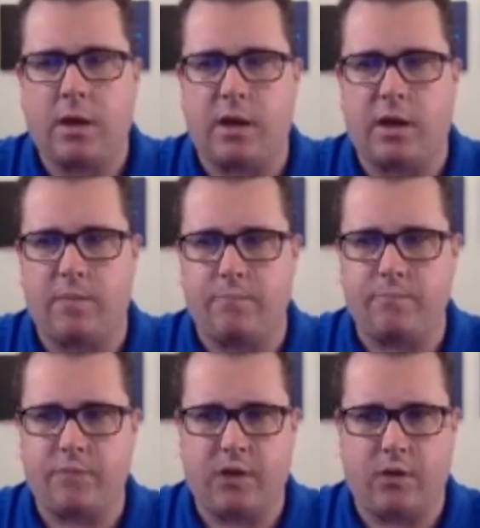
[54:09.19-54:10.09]

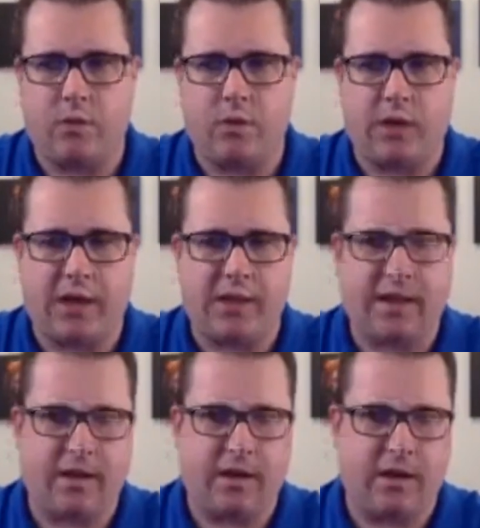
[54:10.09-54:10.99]
Um, you know, I
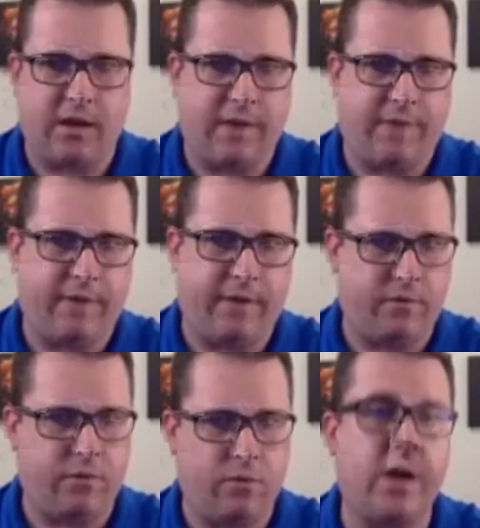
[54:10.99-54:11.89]
like on
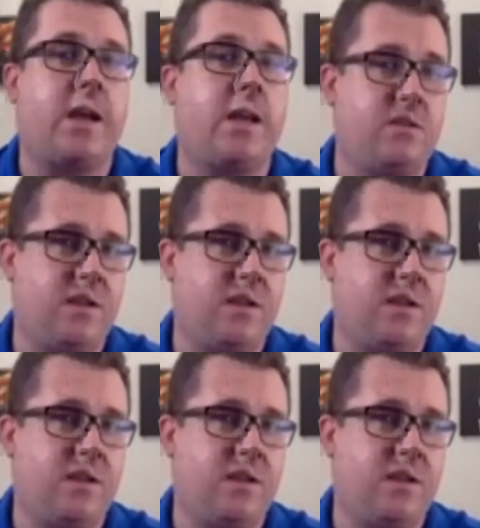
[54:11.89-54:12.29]
FF one.